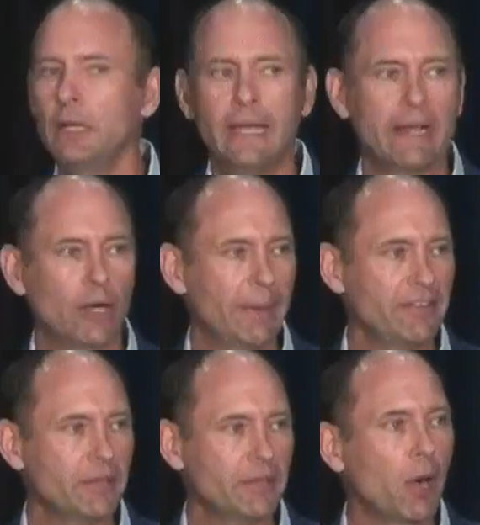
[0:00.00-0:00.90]
and our
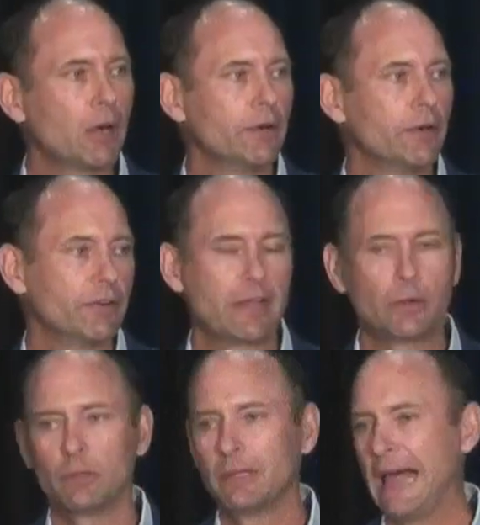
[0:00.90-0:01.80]
amazing partners that
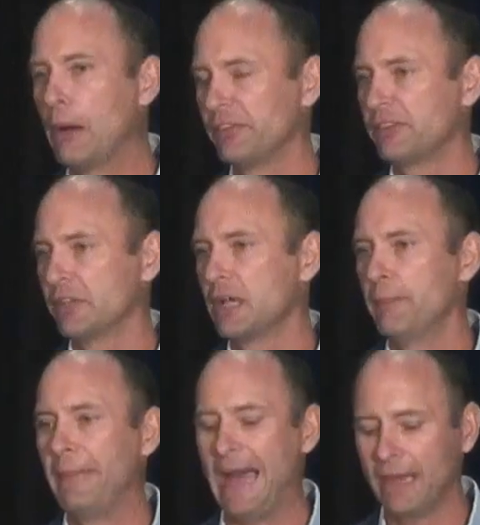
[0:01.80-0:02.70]
will allow us to come
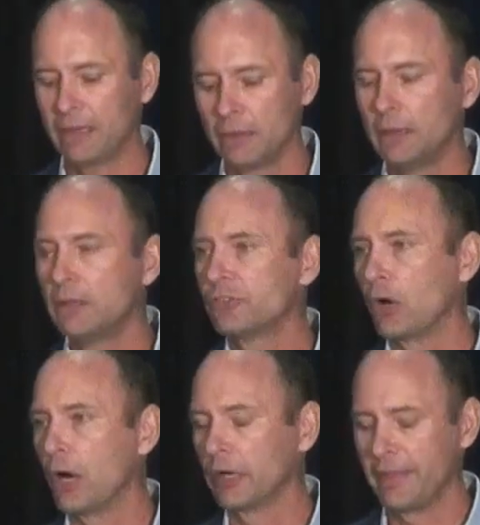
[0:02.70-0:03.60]
back
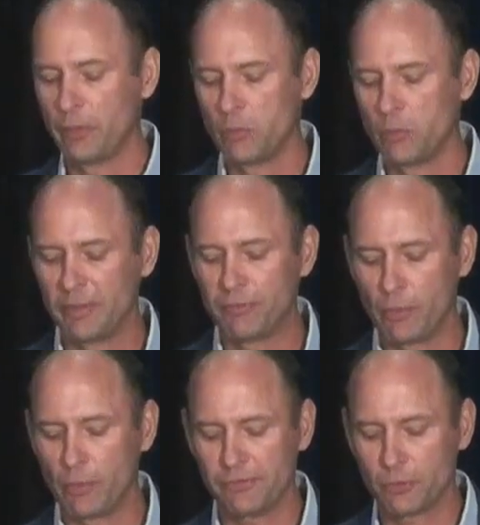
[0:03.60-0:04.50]
stronger than we were before
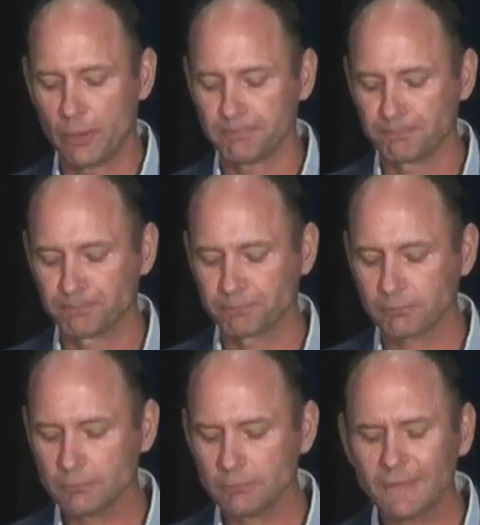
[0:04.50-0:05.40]
the storm.
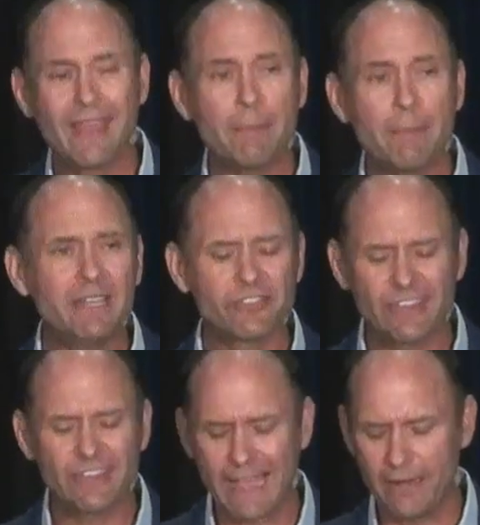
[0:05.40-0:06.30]
That being
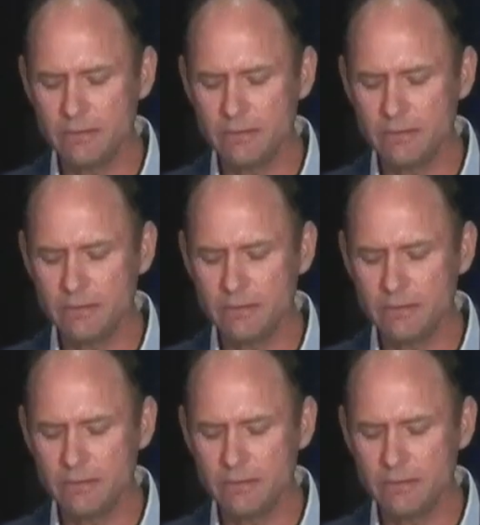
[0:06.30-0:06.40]
said,